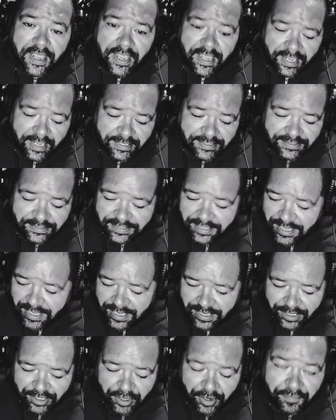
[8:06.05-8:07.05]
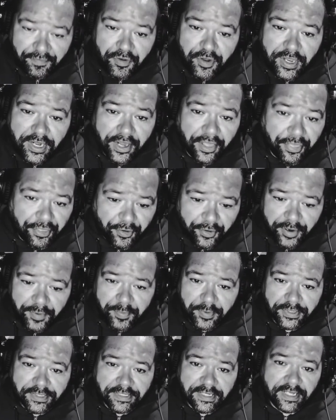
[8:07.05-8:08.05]
It's, if you get a
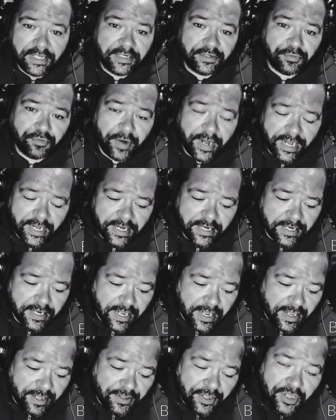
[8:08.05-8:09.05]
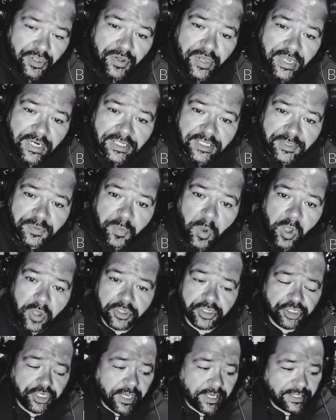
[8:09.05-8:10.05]
30% rating, then you get a small
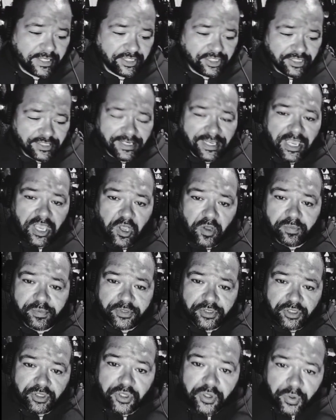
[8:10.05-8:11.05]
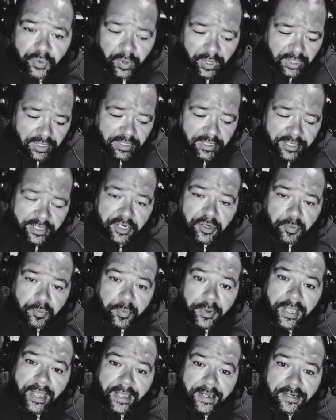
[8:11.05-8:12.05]
check that just helps you a little
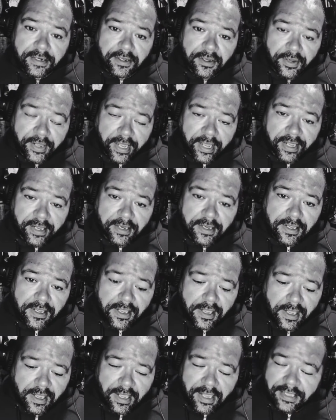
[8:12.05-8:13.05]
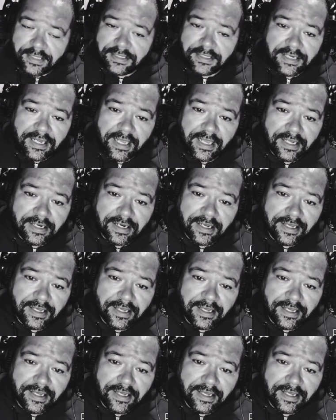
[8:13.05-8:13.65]
bit, okay? It's not